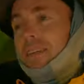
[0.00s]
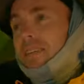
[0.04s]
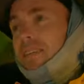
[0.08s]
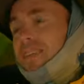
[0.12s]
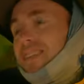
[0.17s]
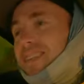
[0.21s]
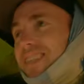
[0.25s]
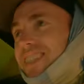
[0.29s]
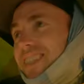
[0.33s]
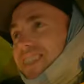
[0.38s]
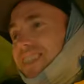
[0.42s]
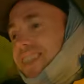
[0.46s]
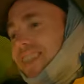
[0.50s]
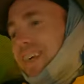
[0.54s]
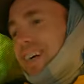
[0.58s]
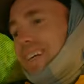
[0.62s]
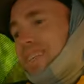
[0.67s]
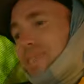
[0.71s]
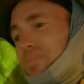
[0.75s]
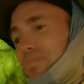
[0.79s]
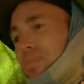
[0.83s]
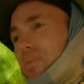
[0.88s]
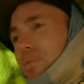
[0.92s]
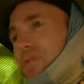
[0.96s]
This is the
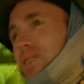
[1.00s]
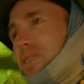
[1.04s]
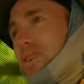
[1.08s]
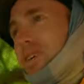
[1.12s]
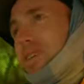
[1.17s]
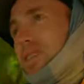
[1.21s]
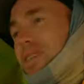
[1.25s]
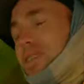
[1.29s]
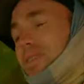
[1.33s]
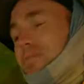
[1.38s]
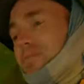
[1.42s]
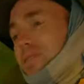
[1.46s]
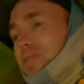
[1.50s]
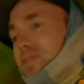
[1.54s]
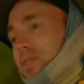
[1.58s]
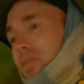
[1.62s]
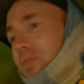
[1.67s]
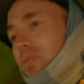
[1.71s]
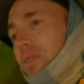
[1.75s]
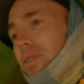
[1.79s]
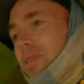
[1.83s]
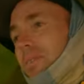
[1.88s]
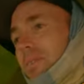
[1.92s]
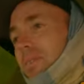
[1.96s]
last portage of the
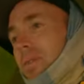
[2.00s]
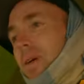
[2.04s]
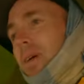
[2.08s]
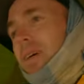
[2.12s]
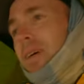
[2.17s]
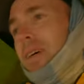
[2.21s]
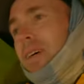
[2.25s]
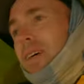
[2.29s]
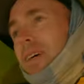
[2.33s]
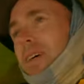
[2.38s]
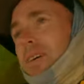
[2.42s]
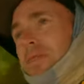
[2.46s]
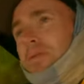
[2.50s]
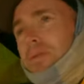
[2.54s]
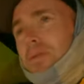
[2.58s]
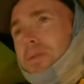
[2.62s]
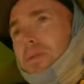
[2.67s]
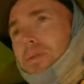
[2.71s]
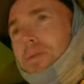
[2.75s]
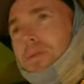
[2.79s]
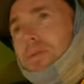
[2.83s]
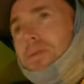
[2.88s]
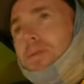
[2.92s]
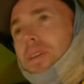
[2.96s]
trip.
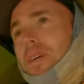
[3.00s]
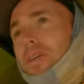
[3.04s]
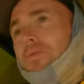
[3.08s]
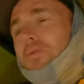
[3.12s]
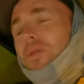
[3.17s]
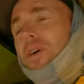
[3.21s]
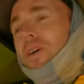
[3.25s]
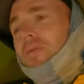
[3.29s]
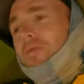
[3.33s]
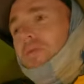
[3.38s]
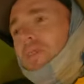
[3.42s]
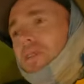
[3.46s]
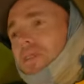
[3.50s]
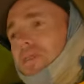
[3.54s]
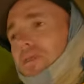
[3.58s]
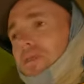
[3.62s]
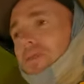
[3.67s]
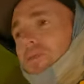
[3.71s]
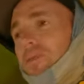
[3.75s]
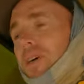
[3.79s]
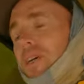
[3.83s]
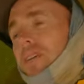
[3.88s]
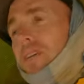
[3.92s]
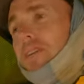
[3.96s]
So day one we didn't
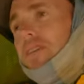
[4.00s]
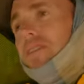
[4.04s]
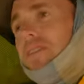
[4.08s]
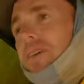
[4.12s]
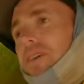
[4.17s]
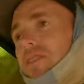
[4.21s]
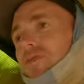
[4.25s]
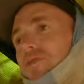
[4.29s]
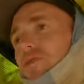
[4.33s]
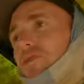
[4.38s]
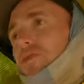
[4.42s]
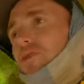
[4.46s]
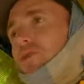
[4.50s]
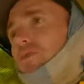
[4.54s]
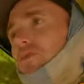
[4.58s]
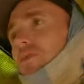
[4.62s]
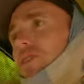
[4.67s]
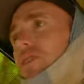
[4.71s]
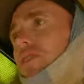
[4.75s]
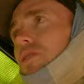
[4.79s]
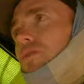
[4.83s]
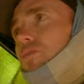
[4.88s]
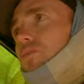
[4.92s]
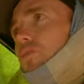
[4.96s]
do any. Day two
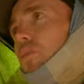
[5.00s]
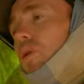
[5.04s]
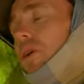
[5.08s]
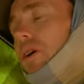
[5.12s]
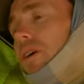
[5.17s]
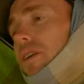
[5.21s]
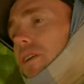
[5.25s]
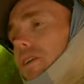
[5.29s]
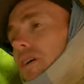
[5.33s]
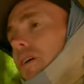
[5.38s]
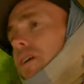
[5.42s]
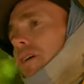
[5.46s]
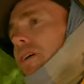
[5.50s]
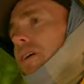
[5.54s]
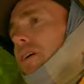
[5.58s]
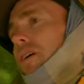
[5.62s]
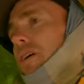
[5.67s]
we did one.